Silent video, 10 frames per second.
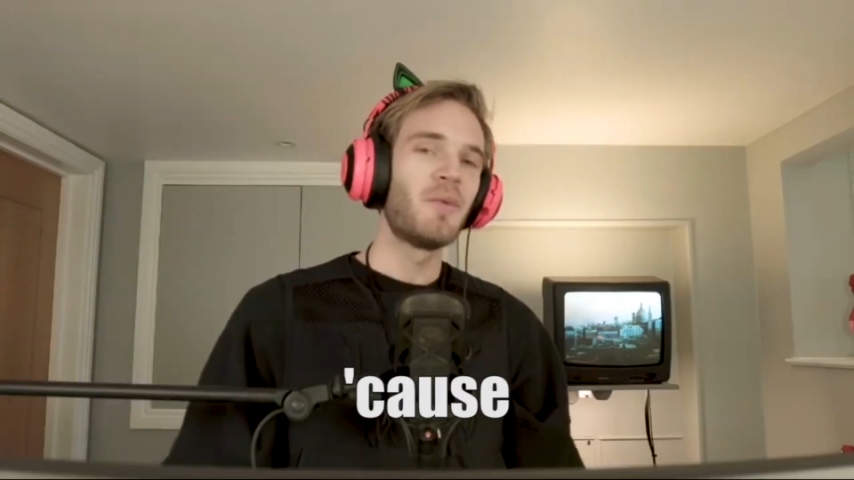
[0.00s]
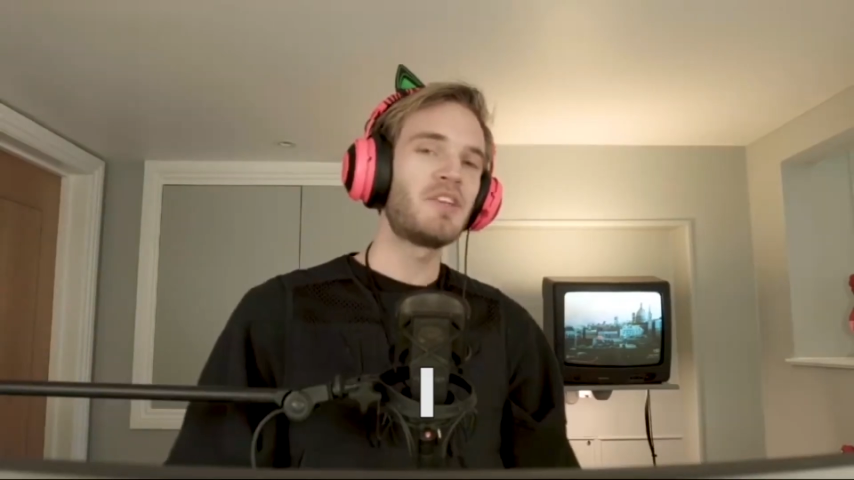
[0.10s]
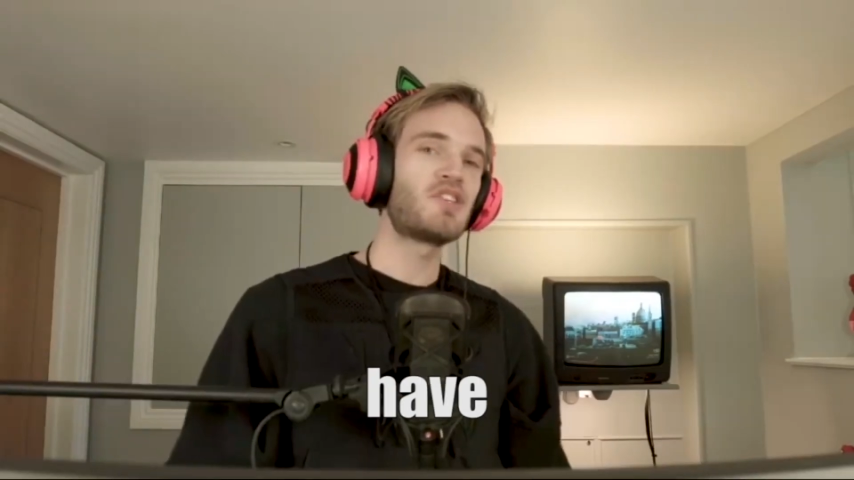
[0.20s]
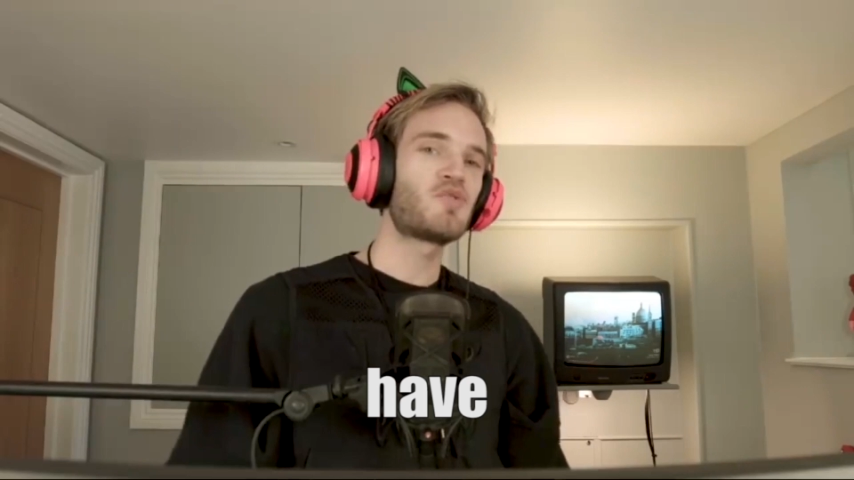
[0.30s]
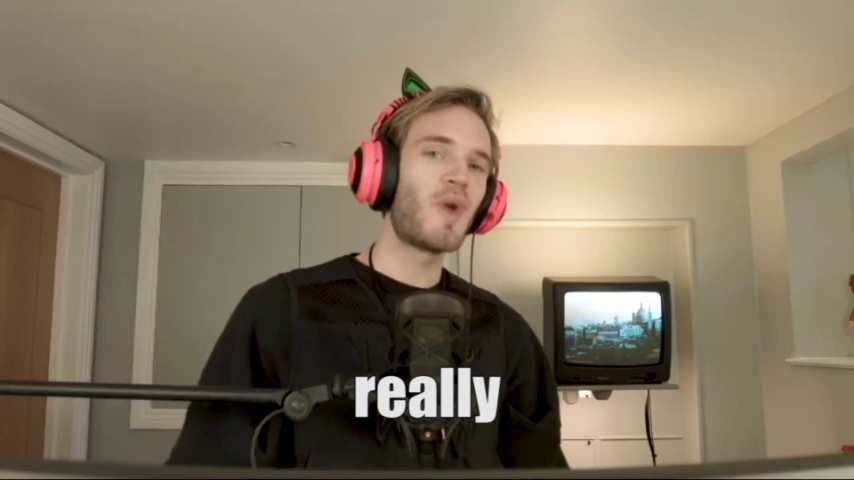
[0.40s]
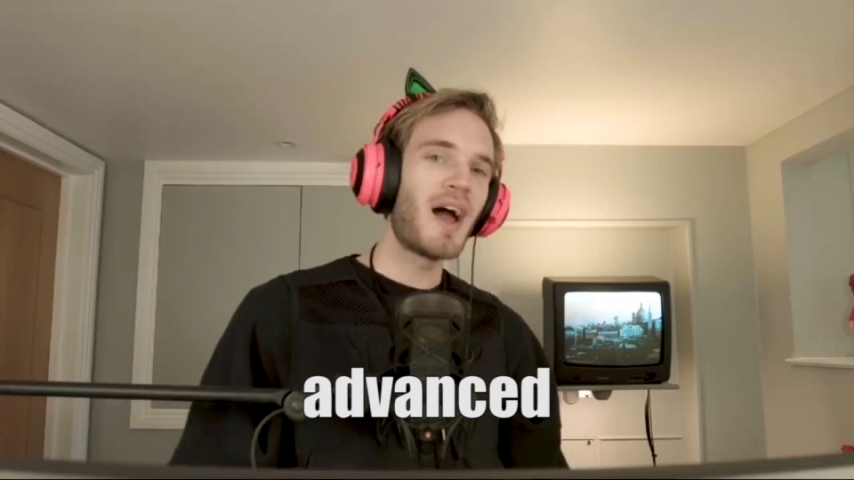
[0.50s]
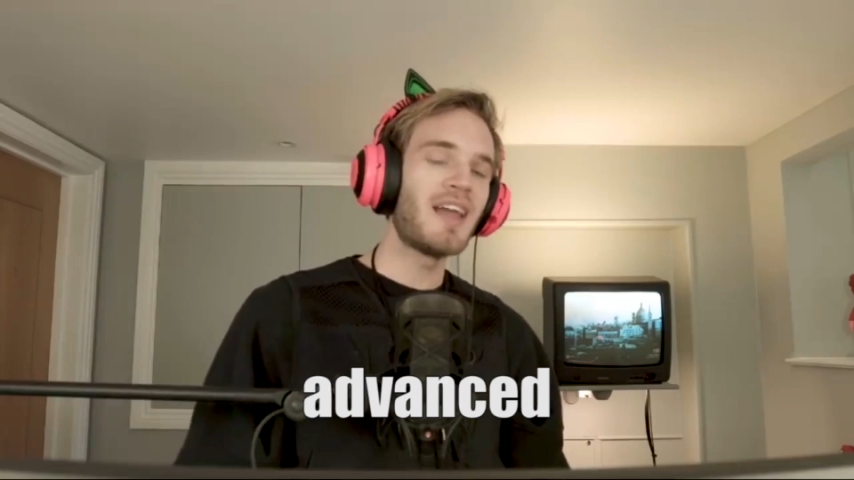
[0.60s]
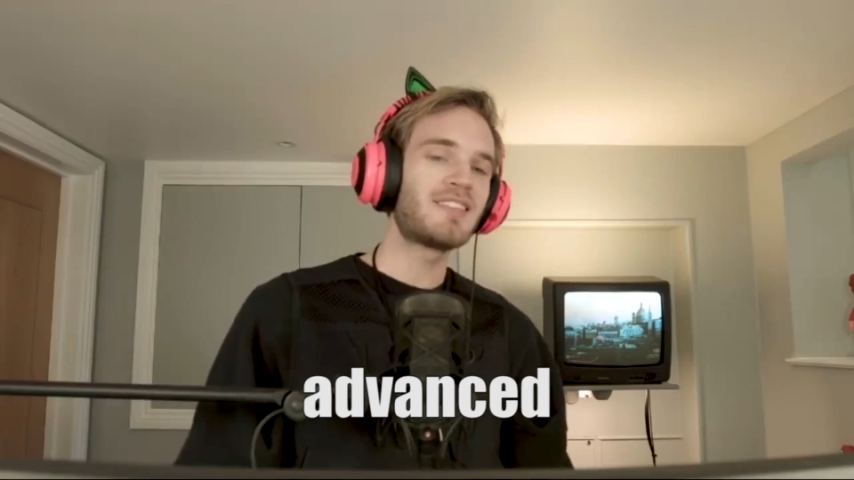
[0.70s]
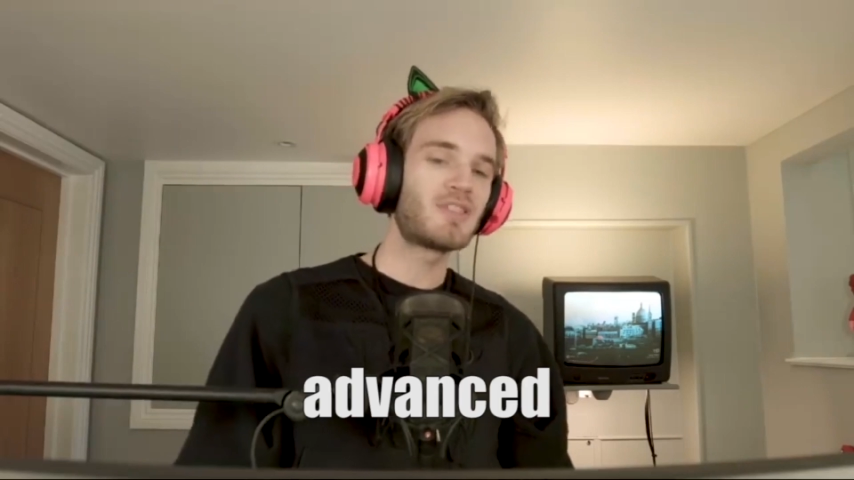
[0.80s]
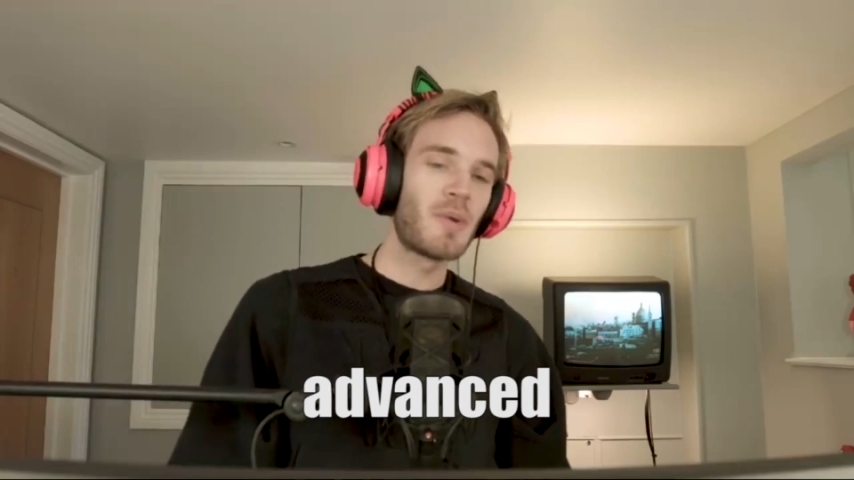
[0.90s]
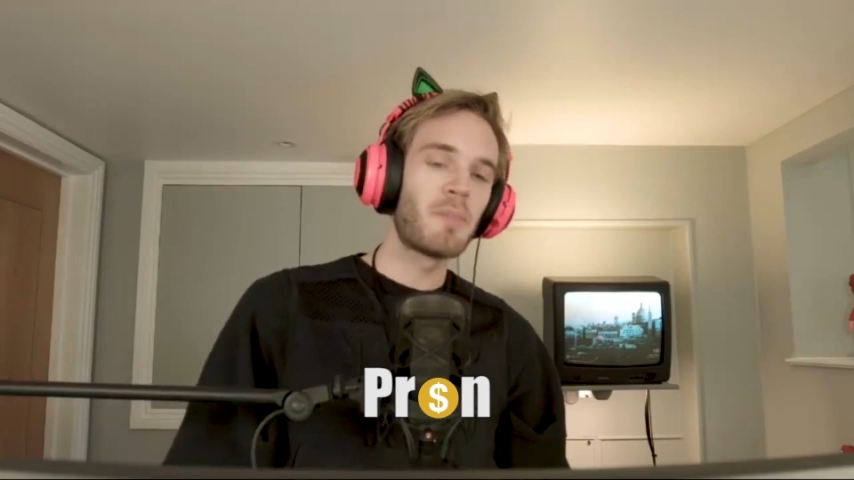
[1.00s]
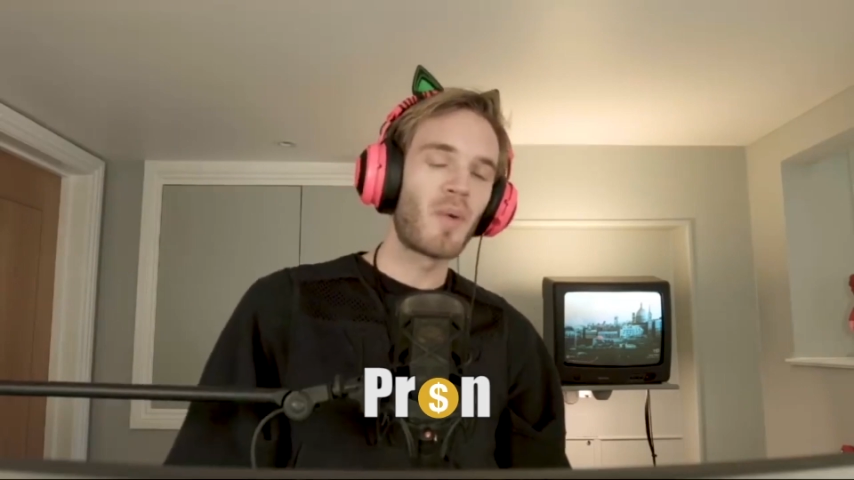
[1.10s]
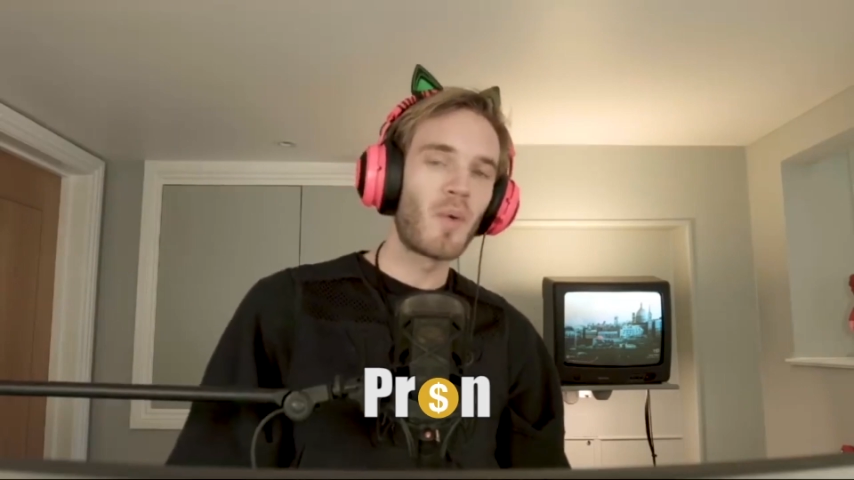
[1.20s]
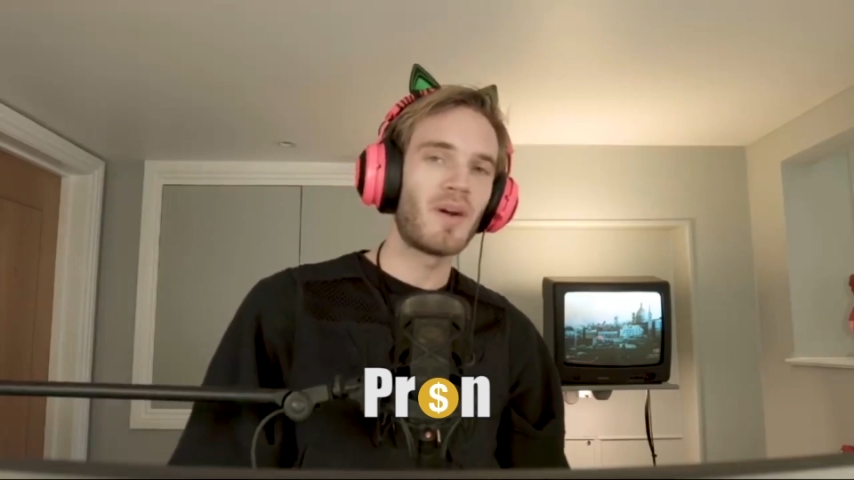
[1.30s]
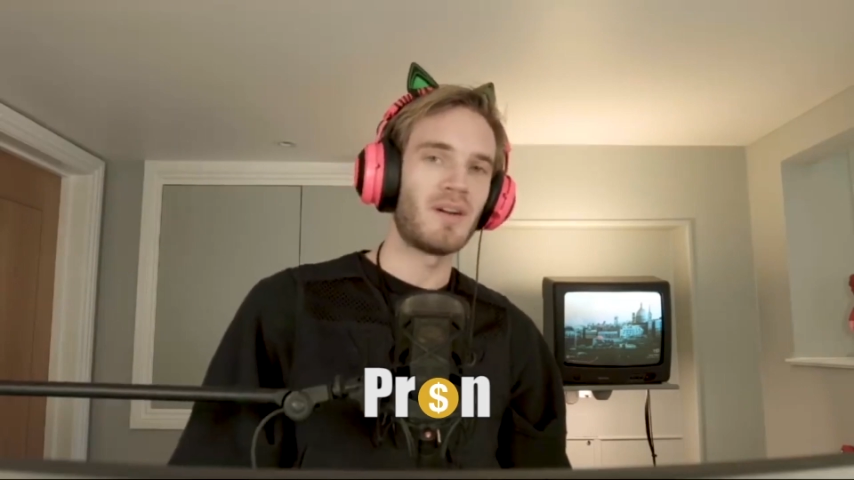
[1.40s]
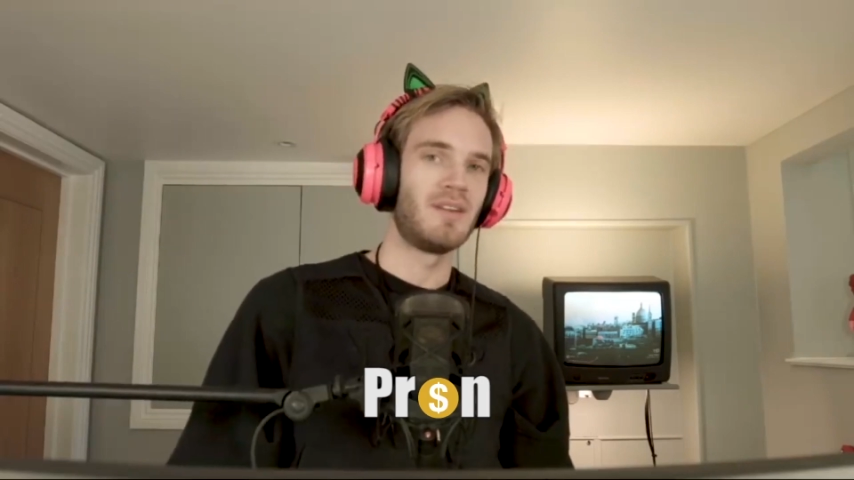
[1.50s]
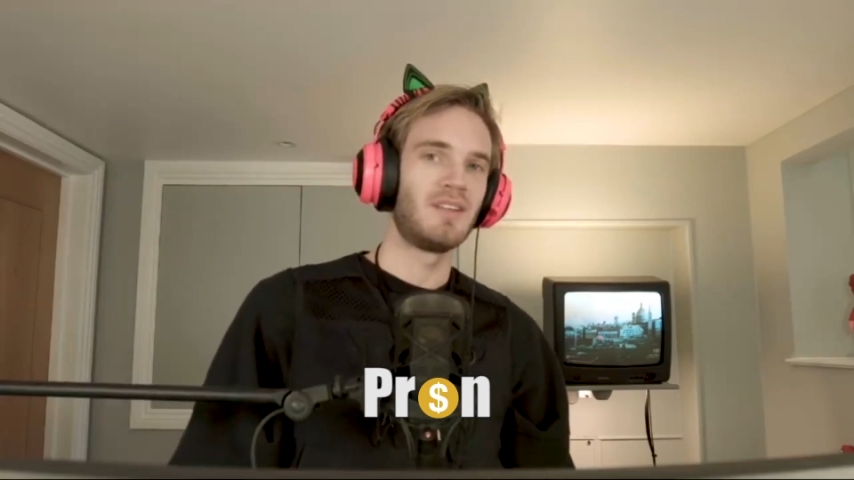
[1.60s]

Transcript: because I have really advanced porn.